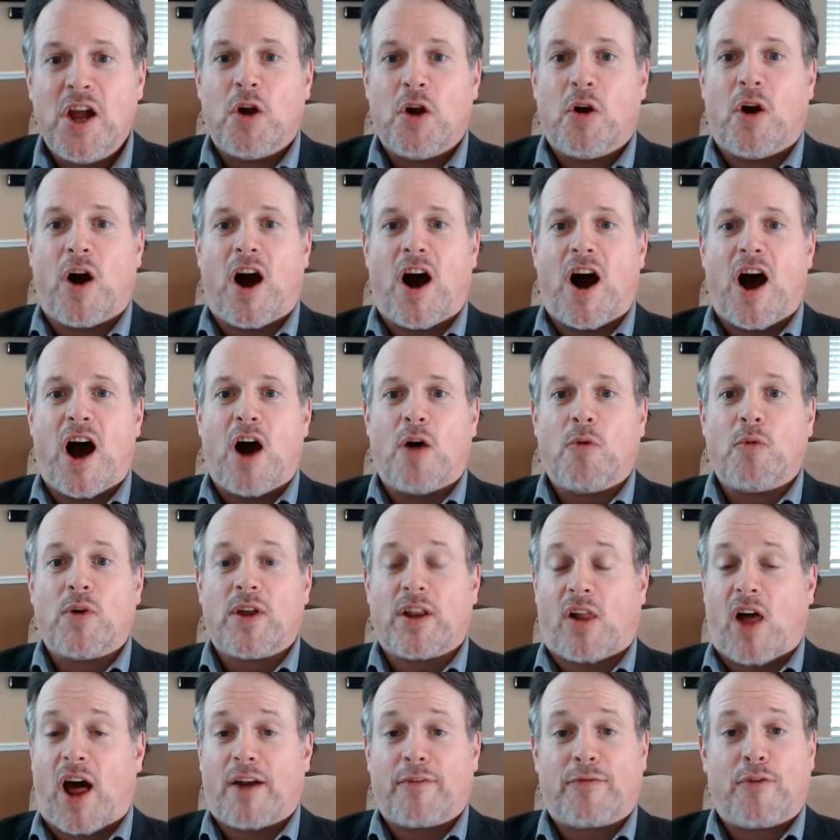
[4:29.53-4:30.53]
uh, with
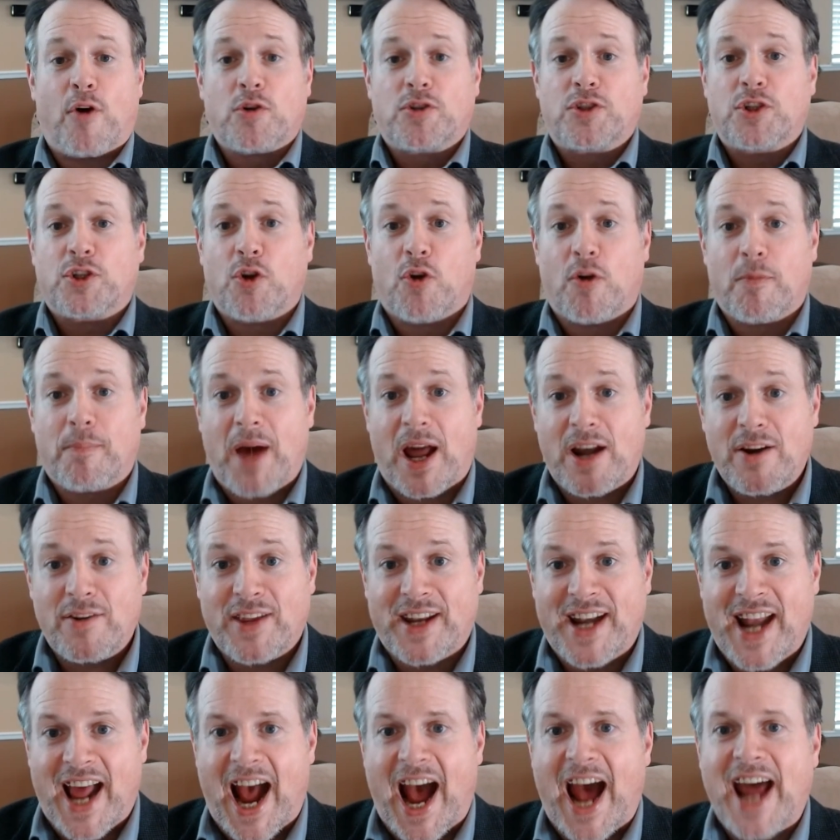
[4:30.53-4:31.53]
a lot of folks are doing better
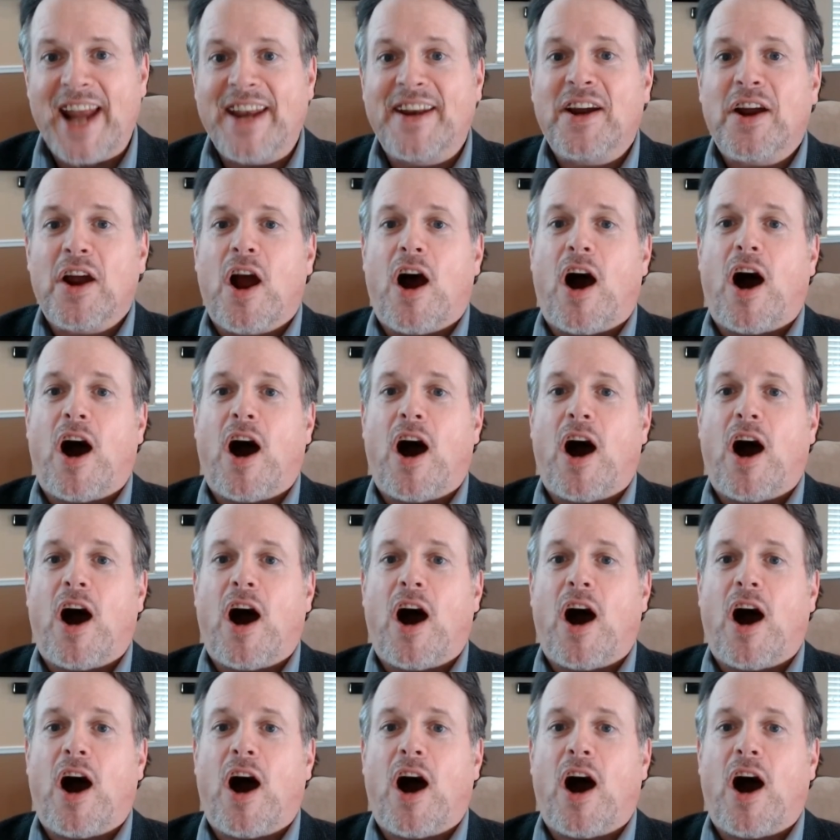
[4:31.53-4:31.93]
than that.